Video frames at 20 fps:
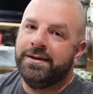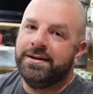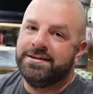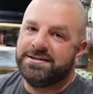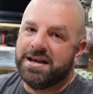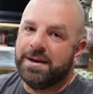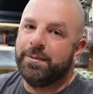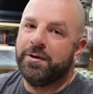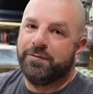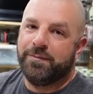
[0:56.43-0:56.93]

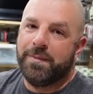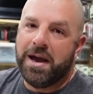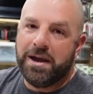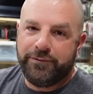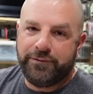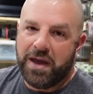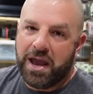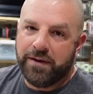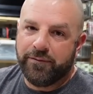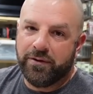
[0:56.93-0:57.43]
some of my
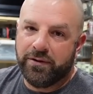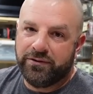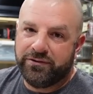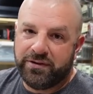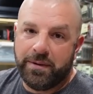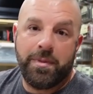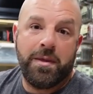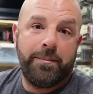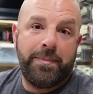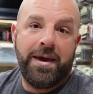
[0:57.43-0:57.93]
favorites,
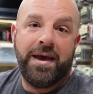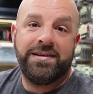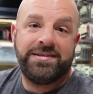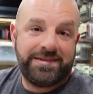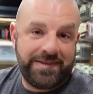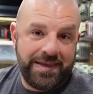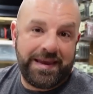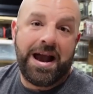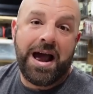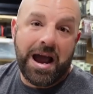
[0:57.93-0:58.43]
some of the
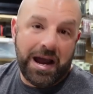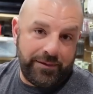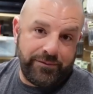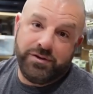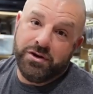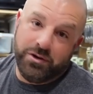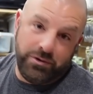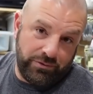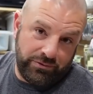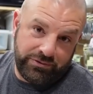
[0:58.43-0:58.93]
best that I've
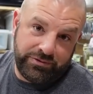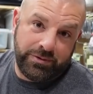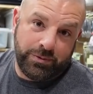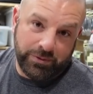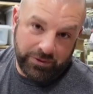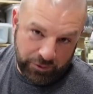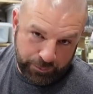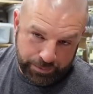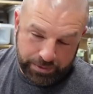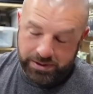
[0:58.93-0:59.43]
used.
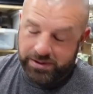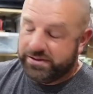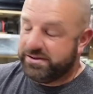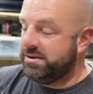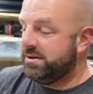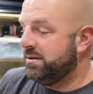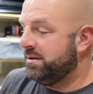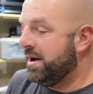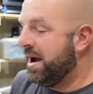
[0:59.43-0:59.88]
We'll just put it to you